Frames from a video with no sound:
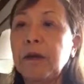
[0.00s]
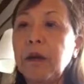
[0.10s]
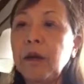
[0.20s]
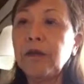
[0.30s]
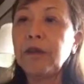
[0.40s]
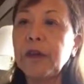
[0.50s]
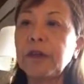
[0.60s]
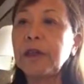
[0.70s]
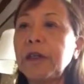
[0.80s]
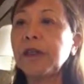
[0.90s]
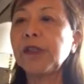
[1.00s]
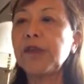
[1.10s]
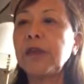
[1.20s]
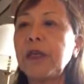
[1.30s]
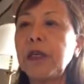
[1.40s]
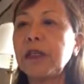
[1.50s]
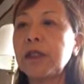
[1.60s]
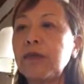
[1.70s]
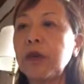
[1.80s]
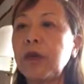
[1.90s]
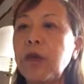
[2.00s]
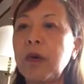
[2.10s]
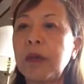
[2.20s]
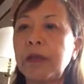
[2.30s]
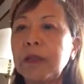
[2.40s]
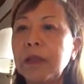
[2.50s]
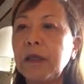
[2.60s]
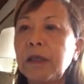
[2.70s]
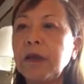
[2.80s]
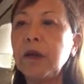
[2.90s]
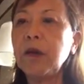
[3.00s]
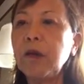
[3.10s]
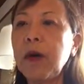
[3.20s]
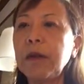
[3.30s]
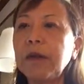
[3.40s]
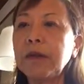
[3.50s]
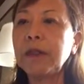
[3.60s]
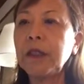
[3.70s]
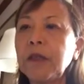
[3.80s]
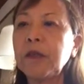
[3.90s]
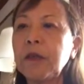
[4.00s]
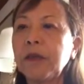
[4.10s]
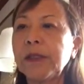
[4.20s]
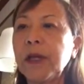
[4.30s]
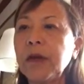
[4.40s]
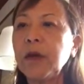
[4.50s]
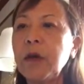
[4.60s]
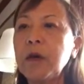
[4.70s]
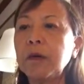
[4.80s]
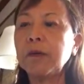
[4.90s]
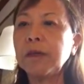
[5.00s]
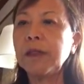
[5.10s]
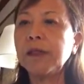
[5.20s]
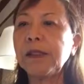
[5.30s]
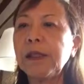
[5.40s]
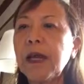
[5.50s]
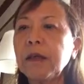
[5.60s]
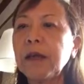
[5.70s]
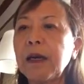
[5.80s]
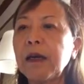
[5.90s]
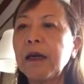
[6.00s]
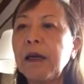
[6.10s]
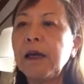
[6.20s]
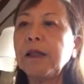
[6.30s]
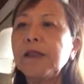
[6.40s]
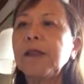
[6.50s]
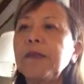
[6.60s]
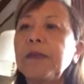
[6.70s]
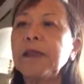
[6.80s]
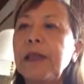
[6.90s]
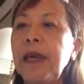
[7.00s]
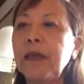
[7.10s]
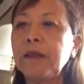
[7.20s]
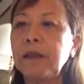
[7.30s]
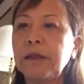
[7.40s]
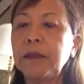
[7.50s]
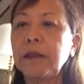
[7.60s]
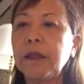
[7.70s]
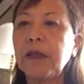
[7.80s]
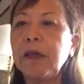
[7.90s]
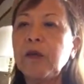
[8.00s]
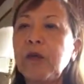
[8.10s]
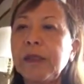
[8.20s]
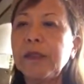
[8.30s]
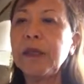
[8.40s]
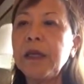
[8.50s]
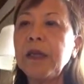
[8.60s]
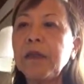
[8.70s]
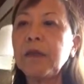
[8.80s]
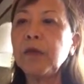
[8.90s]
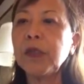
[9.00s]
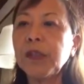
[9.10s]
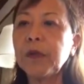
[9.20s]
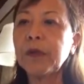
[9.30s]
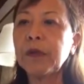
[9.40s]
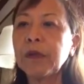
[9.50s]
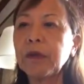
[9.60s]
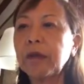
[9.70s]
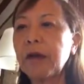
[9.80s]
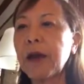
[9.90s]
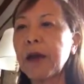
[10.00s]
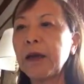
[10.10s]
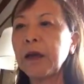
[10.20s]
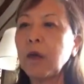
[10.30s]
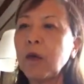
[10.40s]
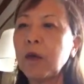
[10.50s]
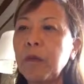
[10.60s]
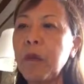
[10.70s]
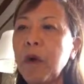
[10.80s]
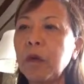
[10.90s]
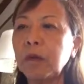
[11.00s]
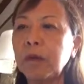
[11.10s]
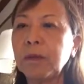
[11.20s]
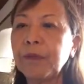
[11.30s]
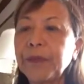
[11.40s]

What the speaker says: No further history is recorded. No other details are known. The saga simply ended with neither whisper, cry, or moan.